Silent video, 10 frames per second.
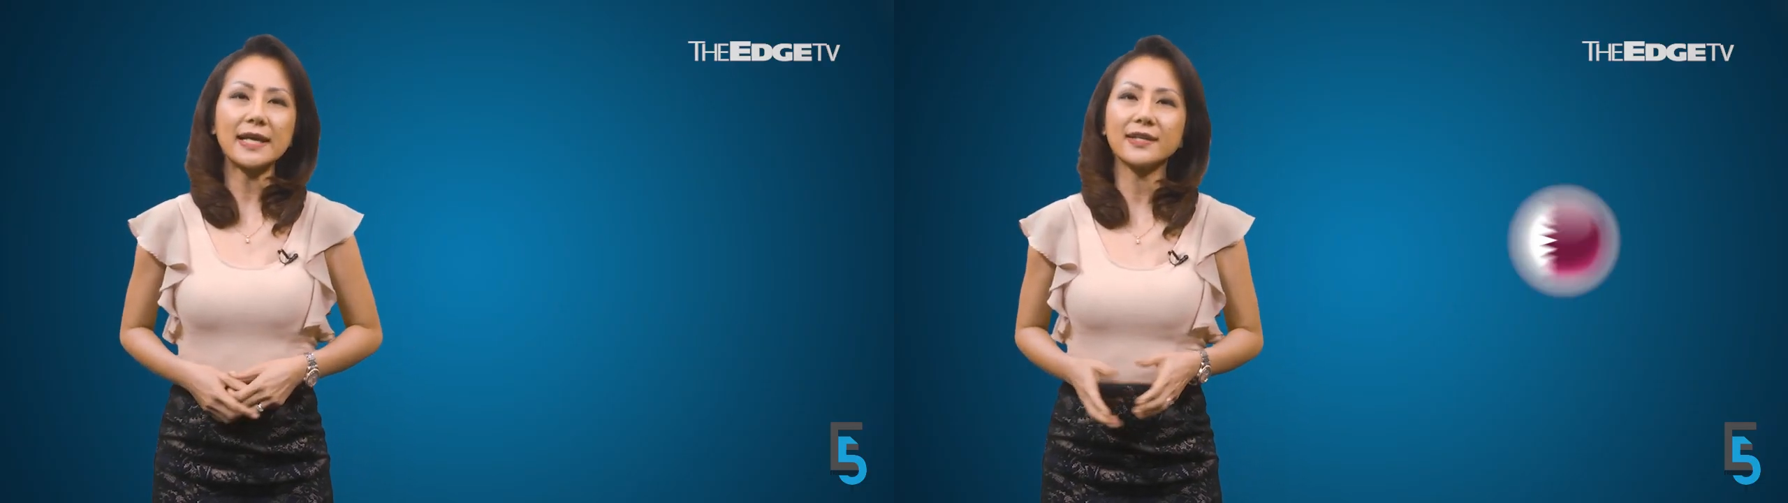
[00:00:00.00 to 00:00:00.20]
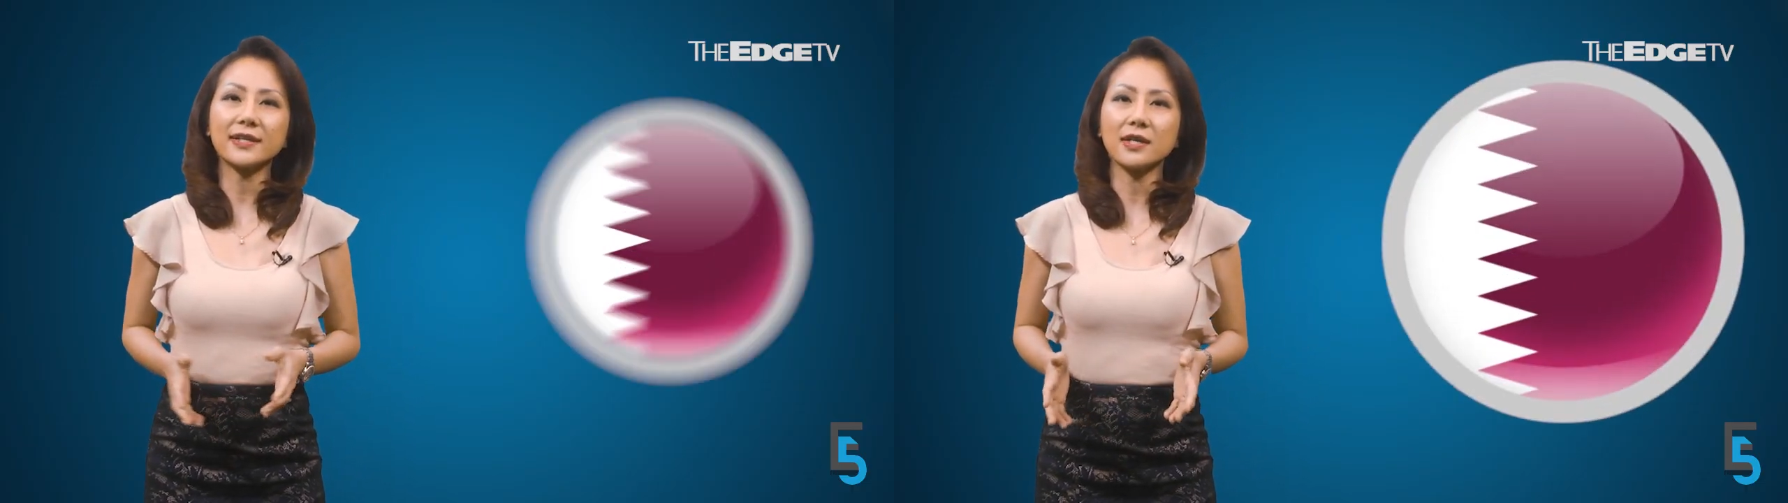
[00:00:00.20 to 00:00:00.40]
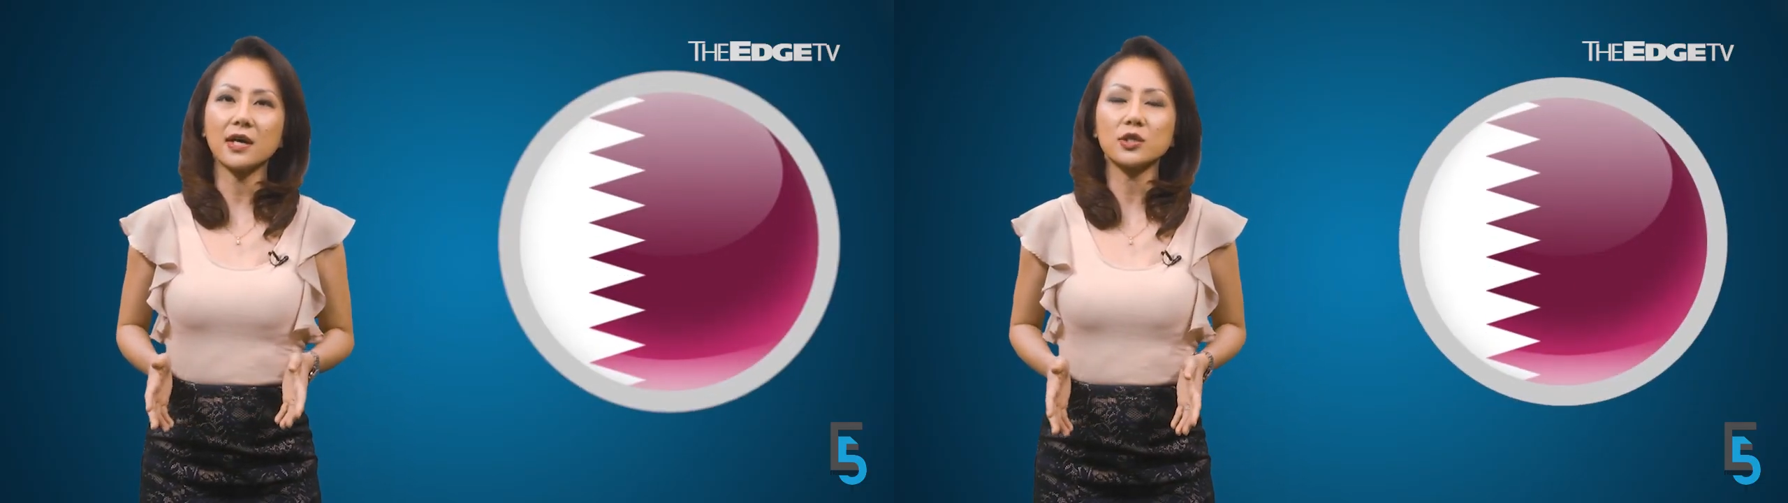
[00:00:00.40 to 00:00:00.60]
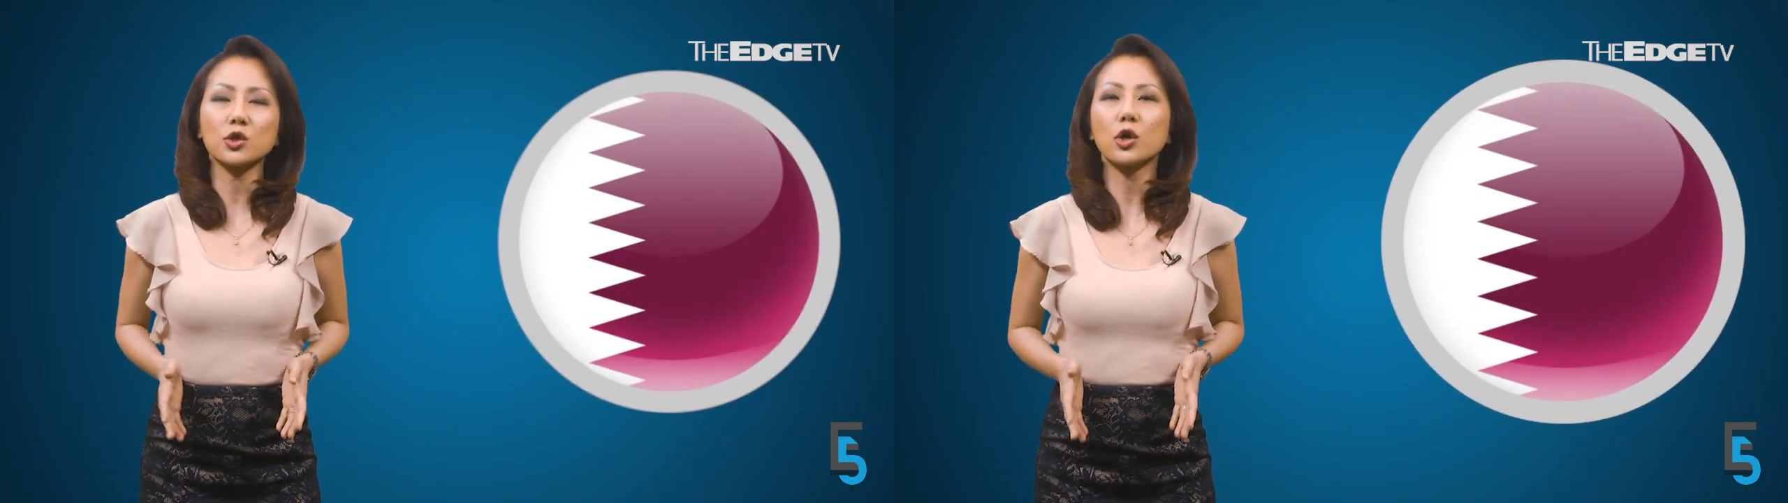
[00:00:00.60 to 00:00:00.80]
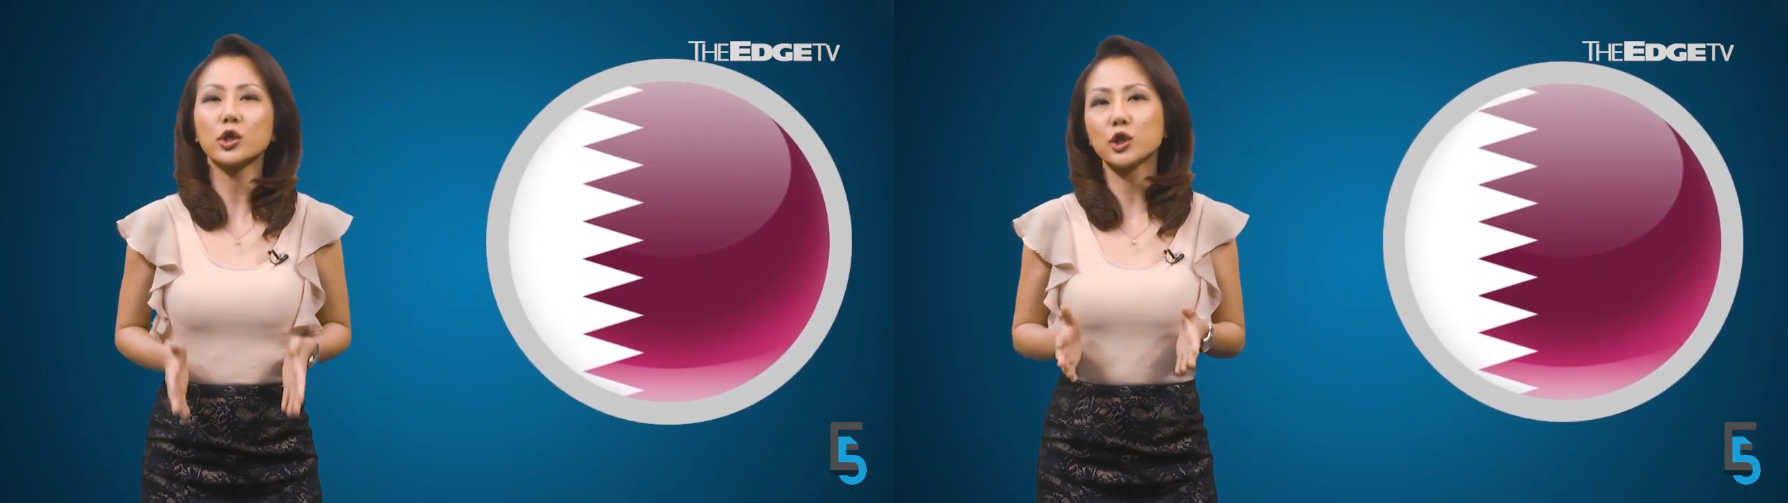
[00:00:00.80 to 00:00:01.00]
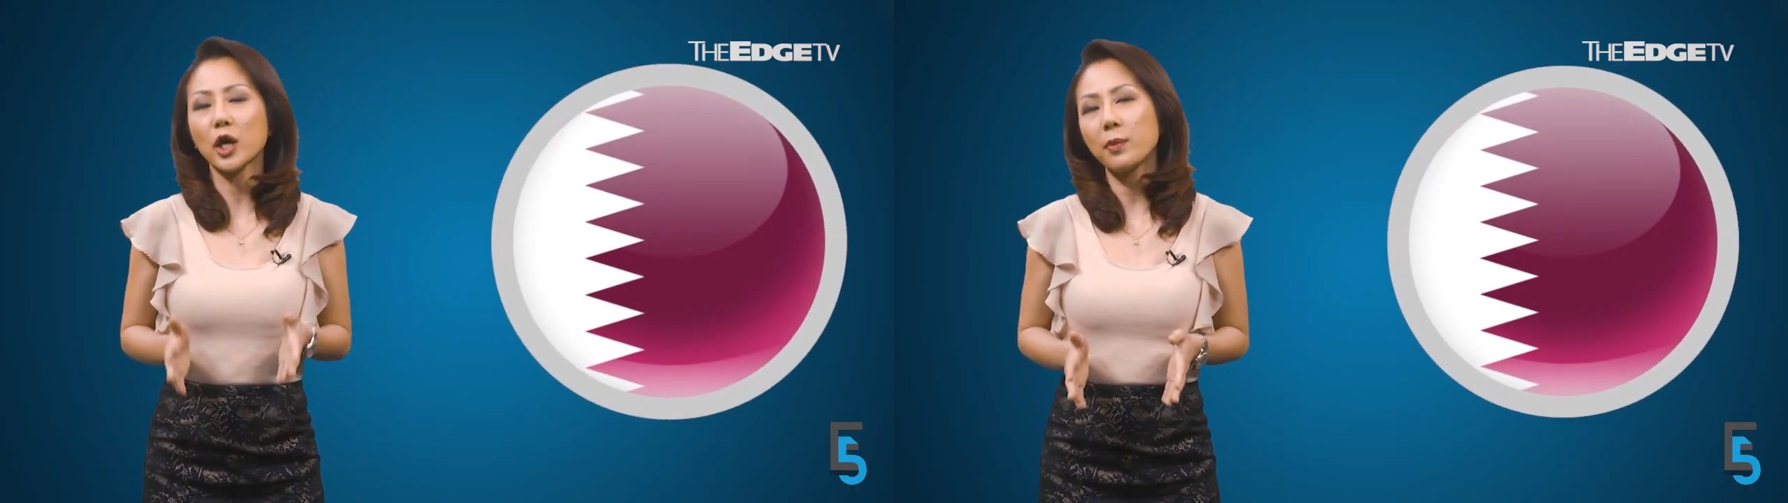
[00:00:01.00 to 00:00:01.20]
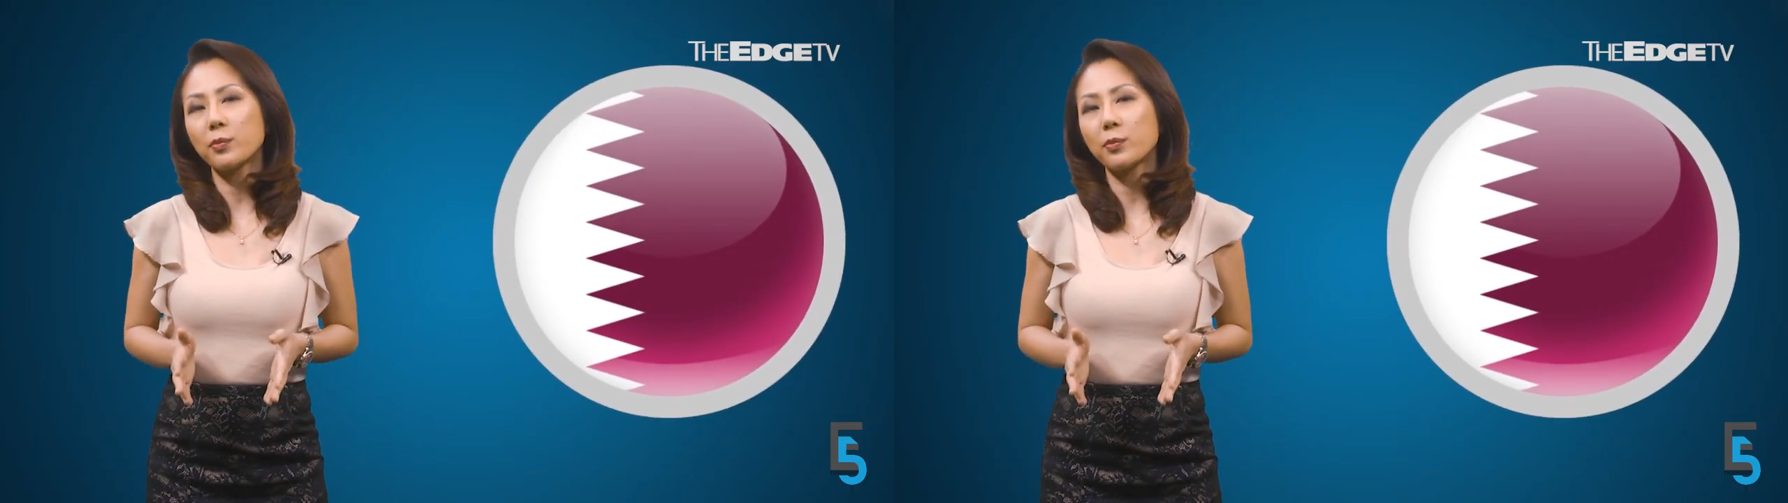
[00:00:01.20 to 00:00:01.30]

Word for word: in Qatar saw share